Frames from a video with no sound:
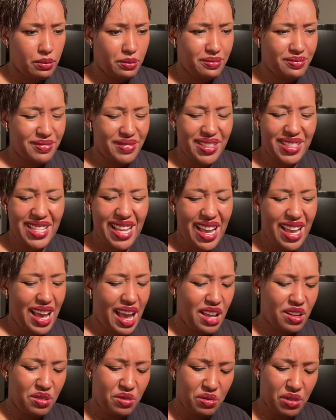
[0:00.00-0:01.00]
Nah, I
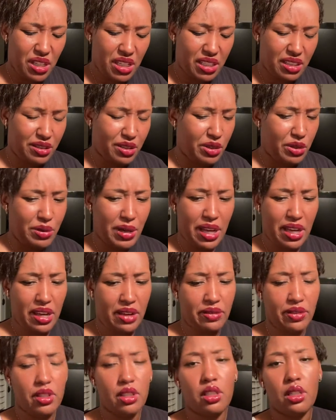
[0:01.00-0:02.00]
don't think. No, I
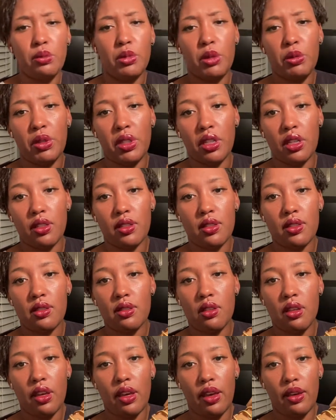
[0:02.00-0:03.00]
haven't. I'm gonna be honest,
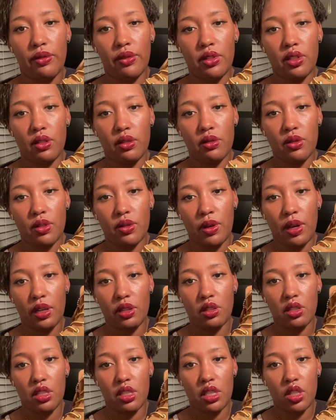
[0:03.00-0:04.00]
I haven't tried. So
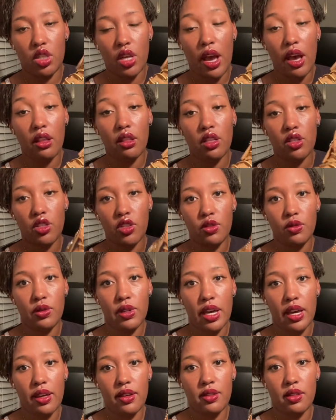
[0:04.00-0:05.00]
I'll let you
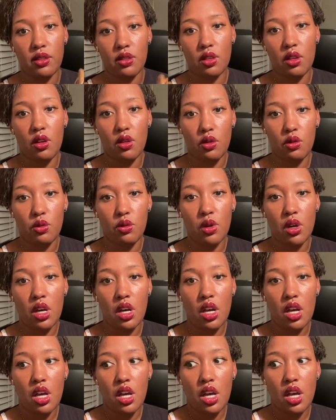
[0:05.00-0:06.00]
guys know
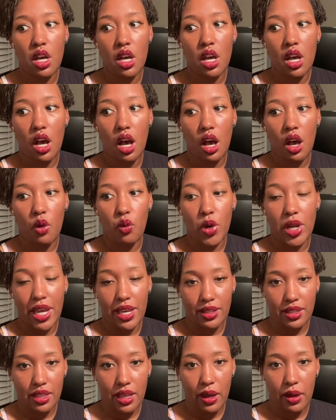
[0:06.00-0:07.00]
when I
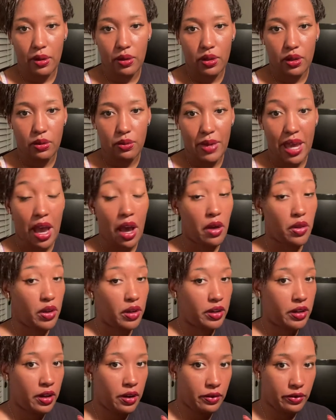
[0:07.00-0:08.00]
style them how the
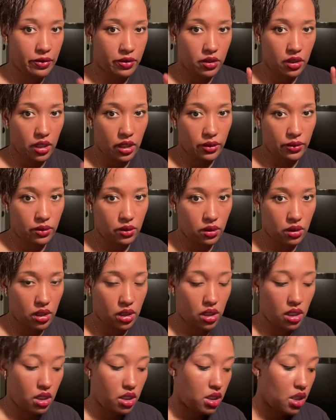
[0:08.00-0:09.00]
comfort level in
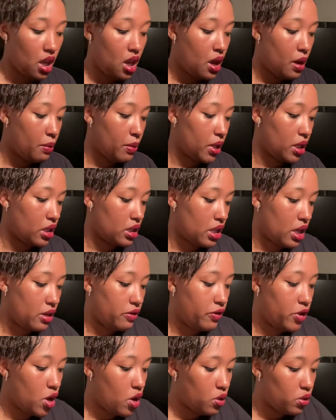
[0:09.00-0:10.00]
these, because I
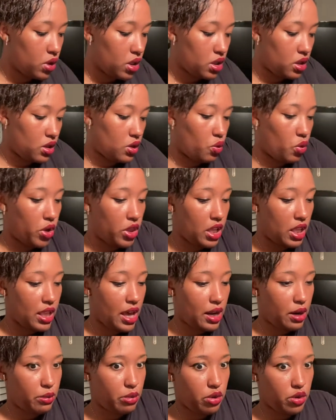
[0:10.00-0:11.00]
noticed with a lot
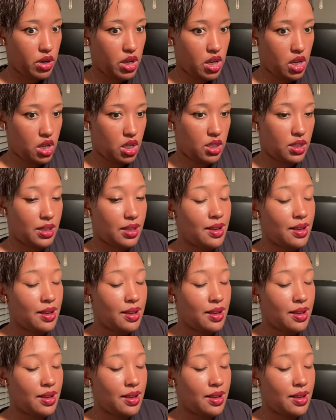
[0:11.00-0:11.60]
of brands,